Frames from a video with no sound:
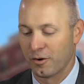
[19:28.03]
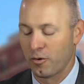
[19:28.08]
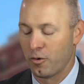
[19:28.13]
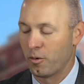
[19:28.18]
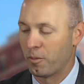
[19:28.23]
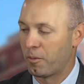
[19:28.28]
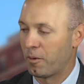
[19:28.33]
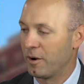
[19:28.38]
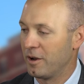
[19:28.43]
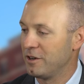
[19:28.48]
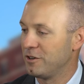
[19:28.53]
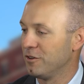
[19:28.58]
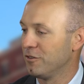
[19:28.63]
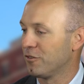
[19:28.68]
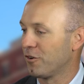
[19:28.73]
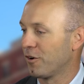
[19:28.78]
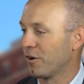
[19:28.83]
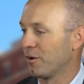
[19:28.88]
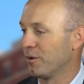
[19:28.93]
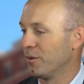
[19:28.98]
corporations
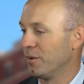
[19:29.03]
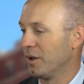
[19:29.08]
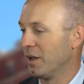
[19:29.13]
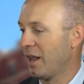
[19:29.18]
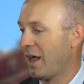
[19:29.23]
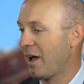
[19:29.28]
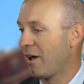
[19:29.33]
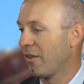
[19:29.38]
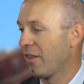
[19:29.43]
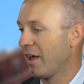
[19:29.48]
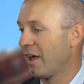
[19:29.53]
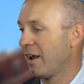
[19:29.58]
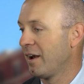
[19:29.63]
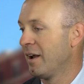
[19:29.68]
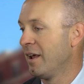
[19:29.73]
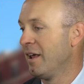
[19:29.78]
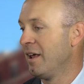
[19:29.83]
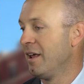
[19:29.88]
aren't going to allow that.